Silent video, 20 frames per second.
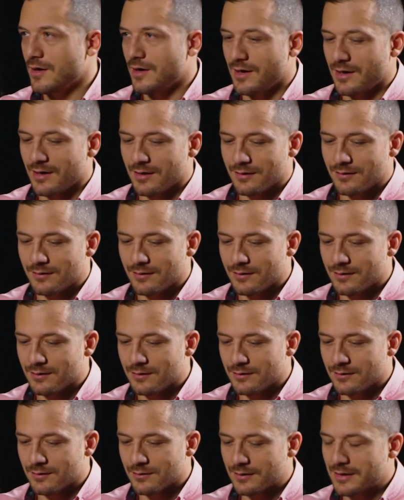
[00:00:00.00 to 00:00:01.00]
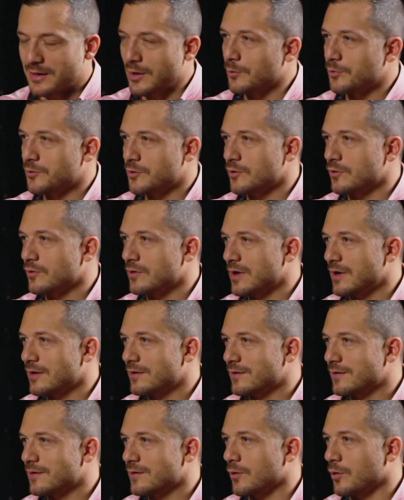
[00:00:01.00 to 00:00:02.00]
and helped you
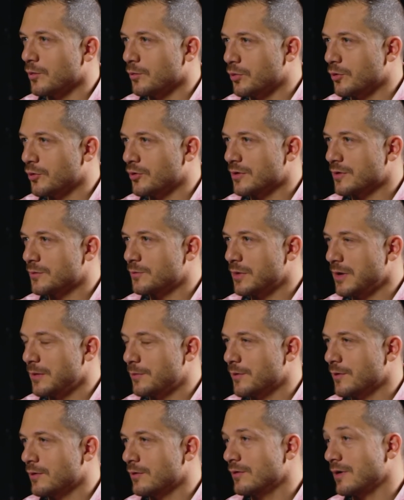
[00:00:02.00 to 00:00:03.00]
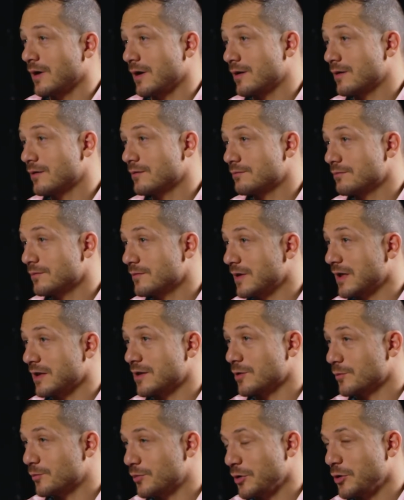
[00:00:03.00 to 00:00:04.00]
get on board people like
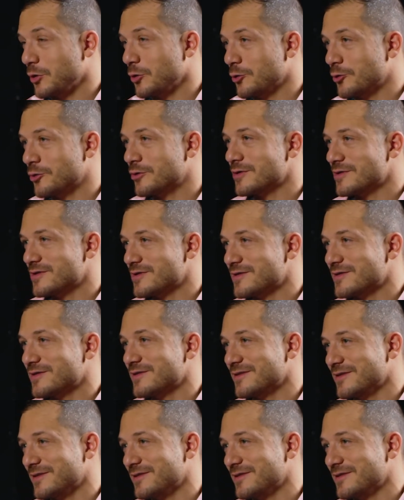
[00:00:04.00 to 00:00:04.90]
entrepreneurs,